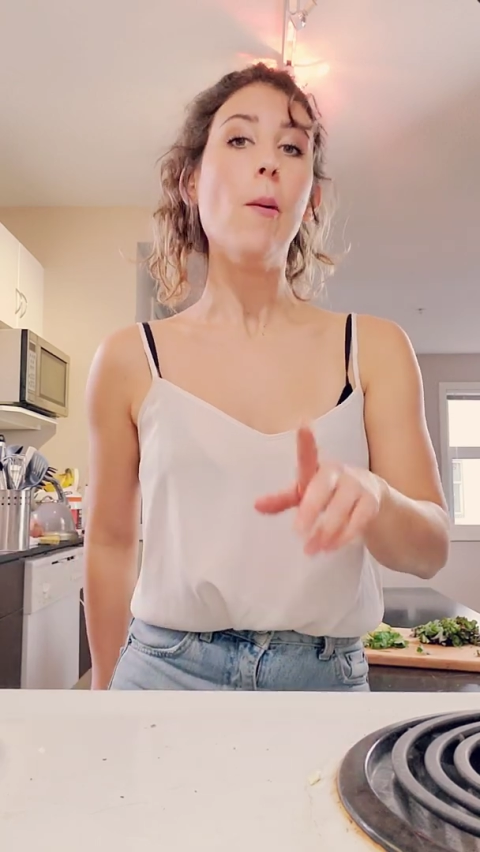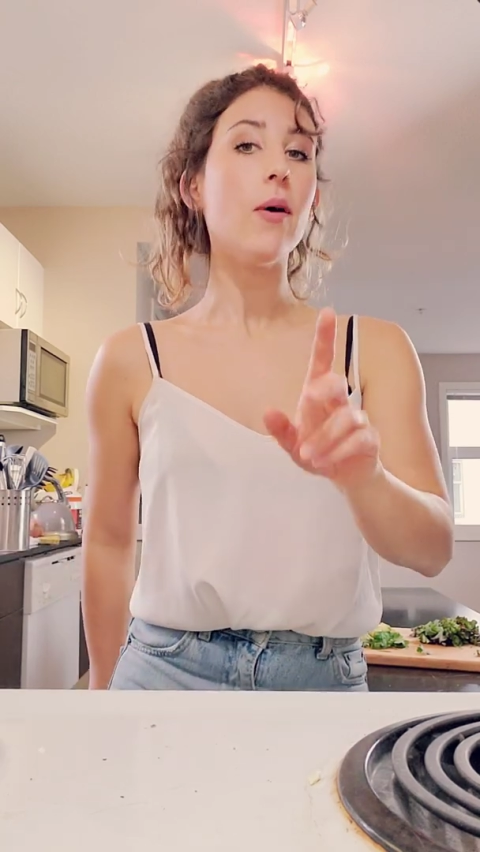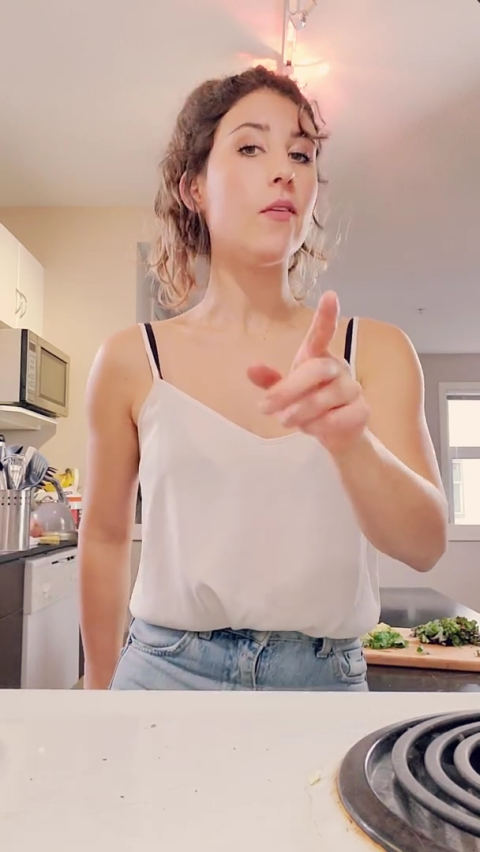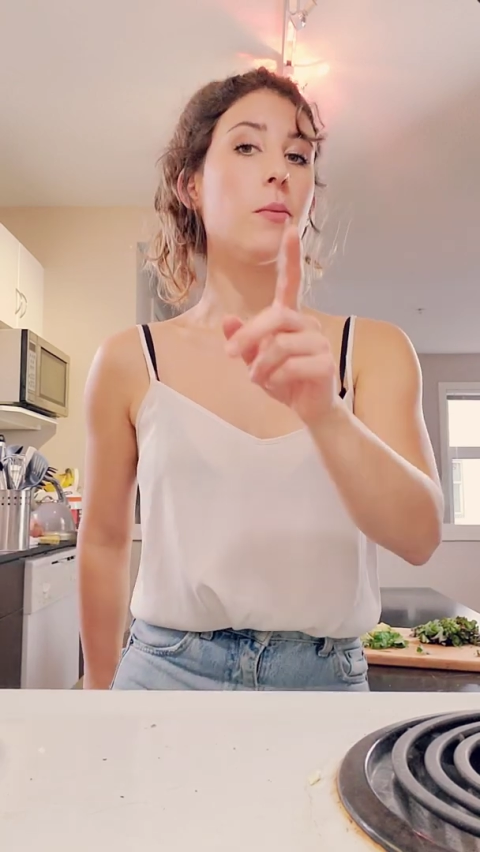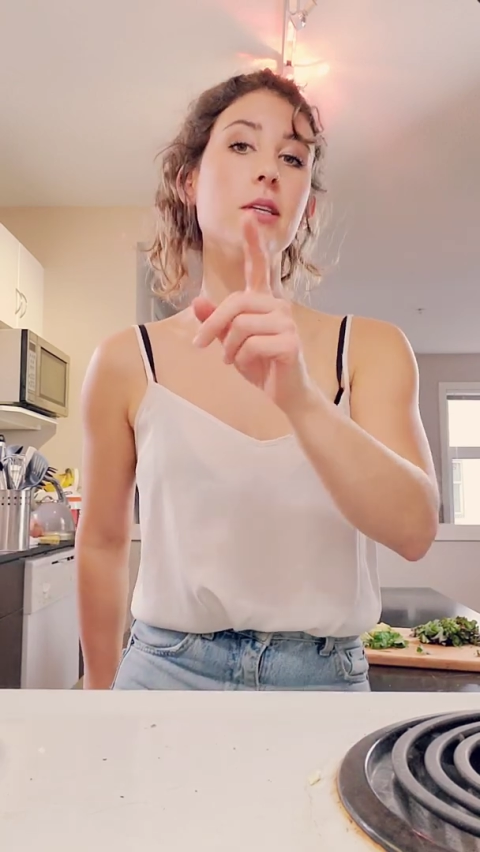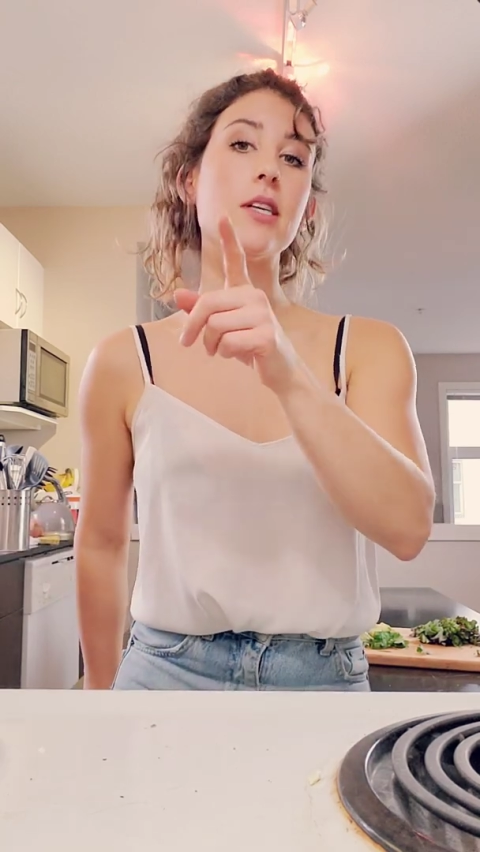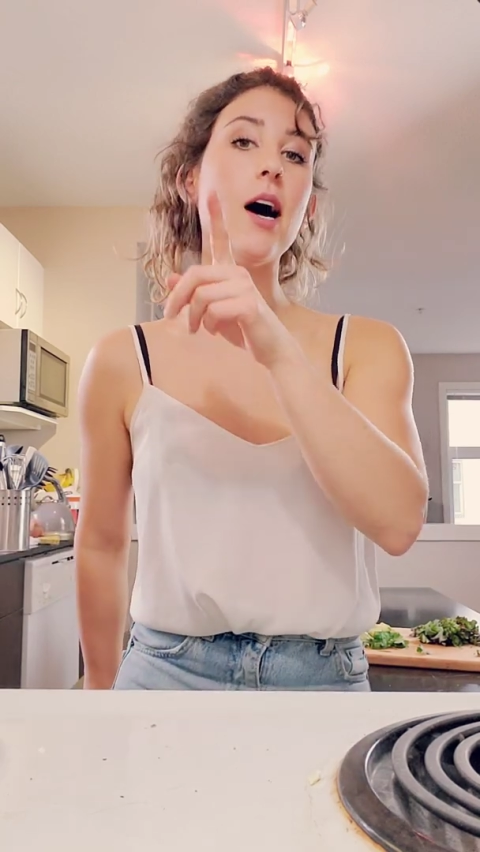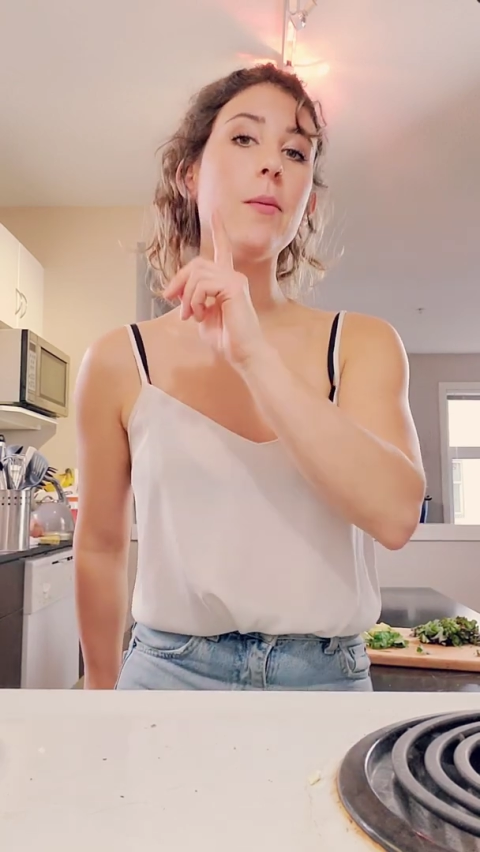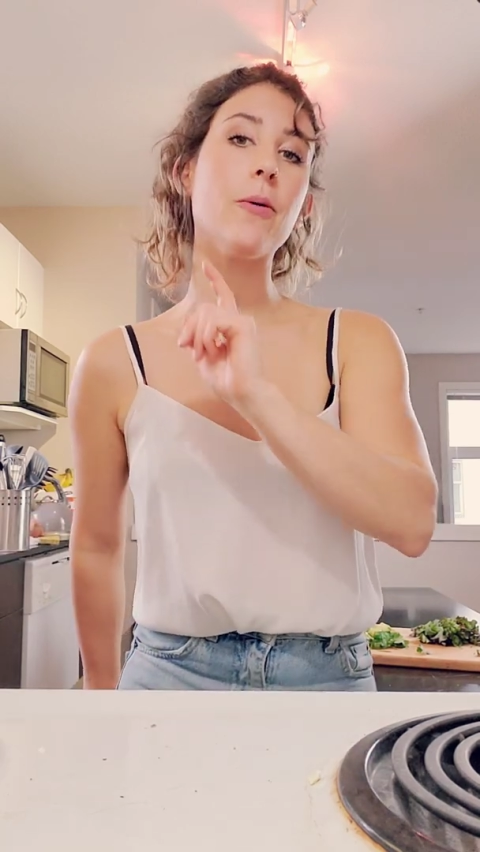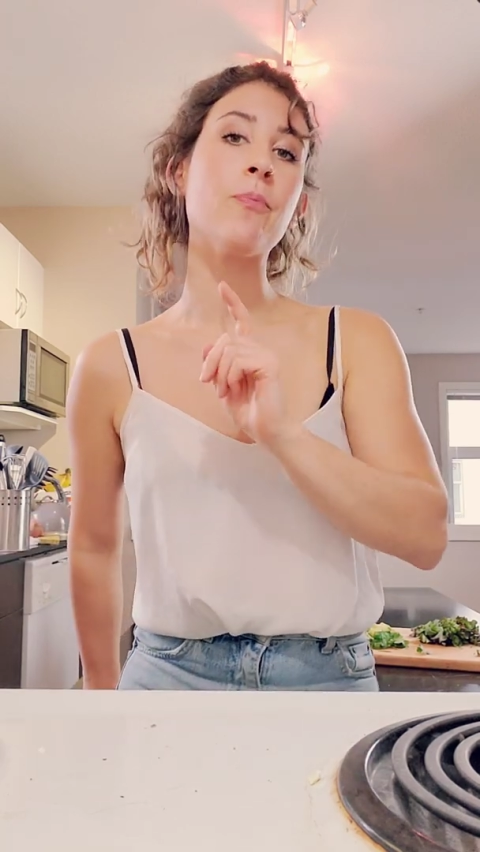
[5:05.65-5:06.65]
If I put a
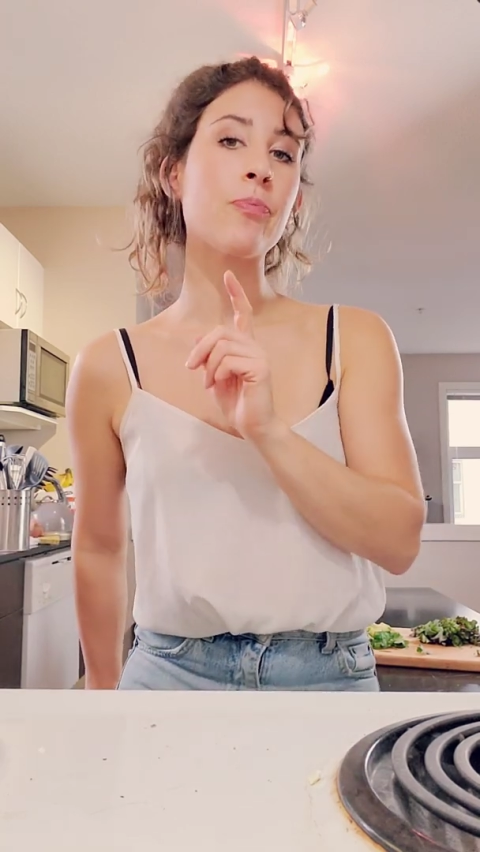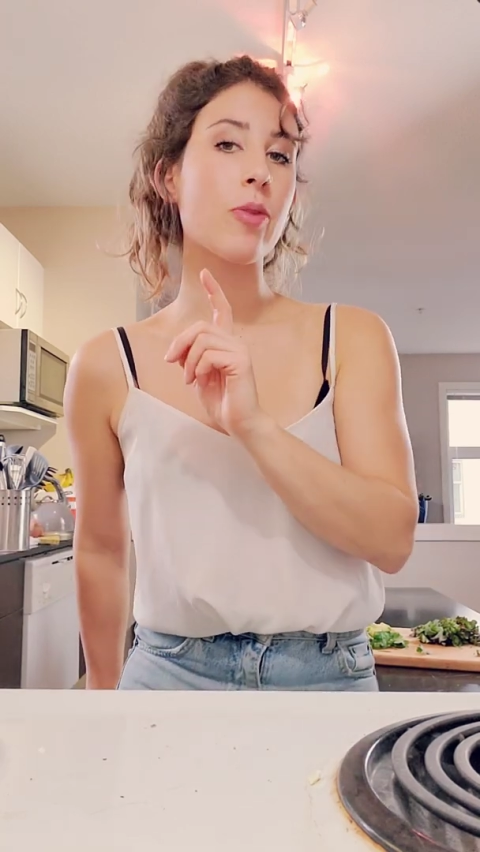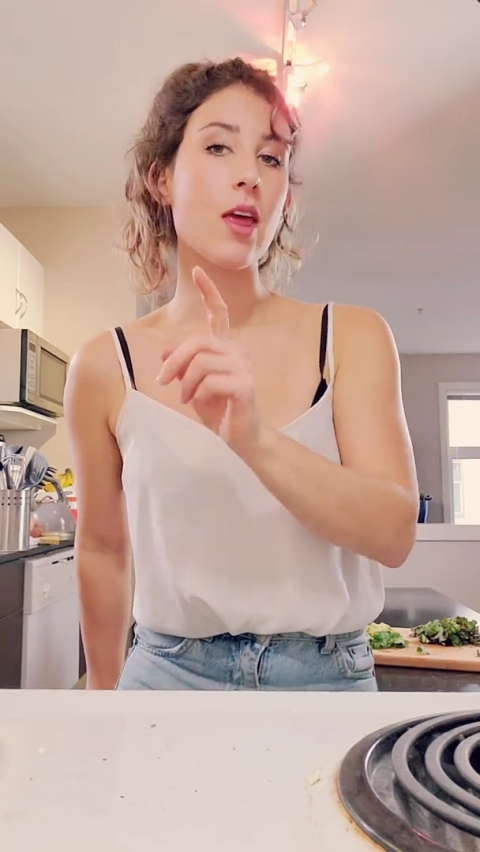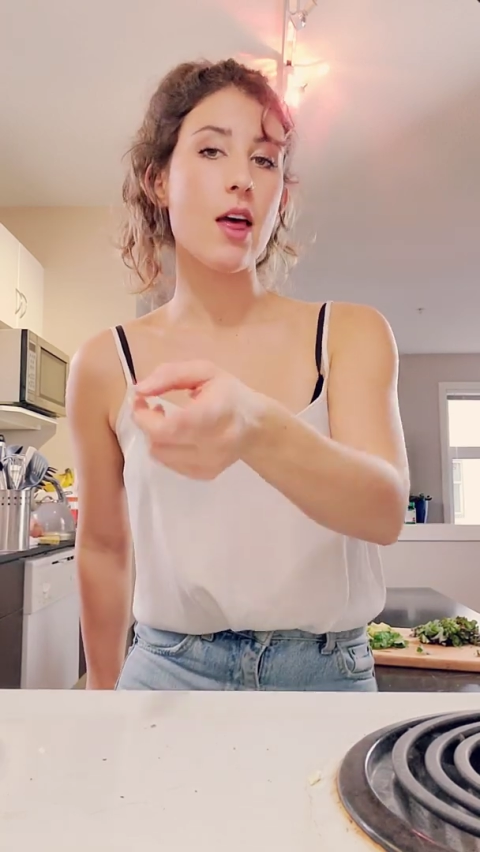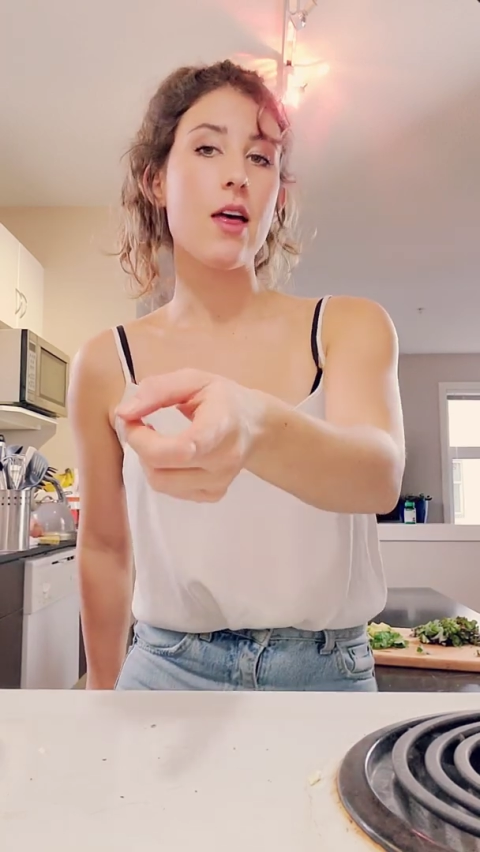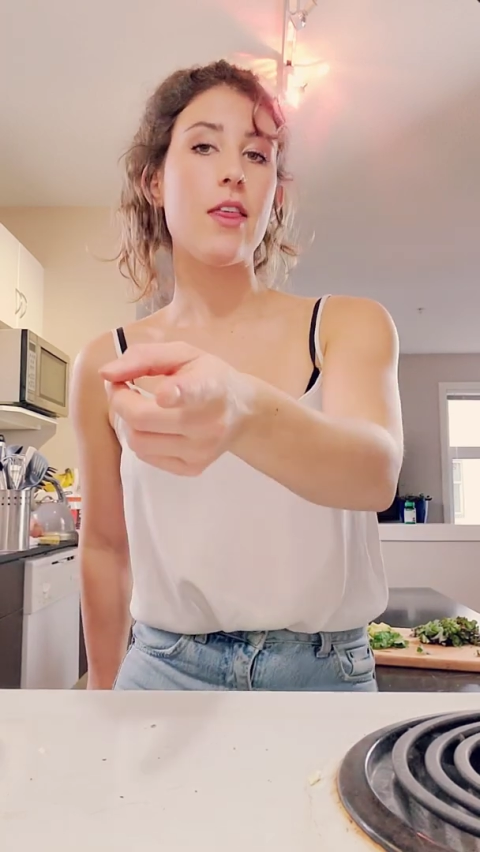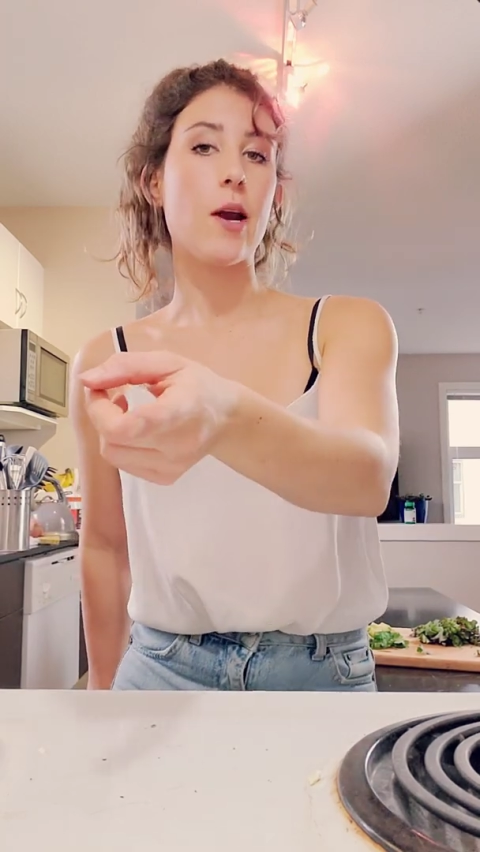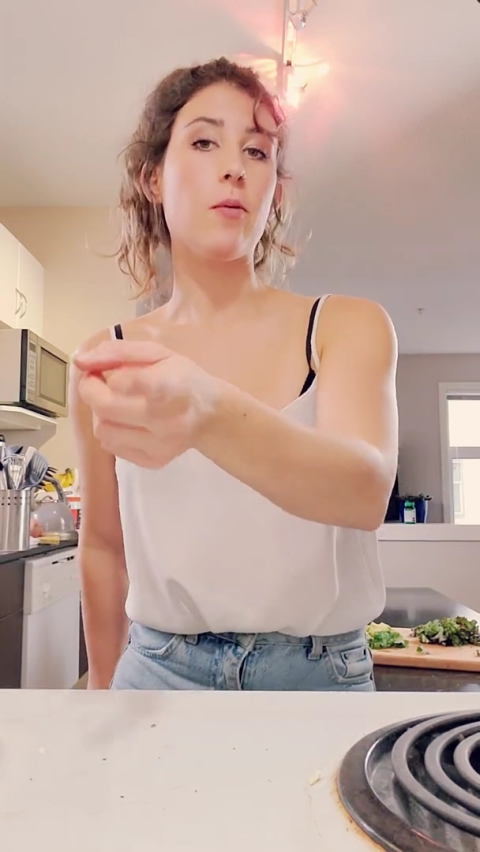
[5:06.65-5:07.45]
timer, then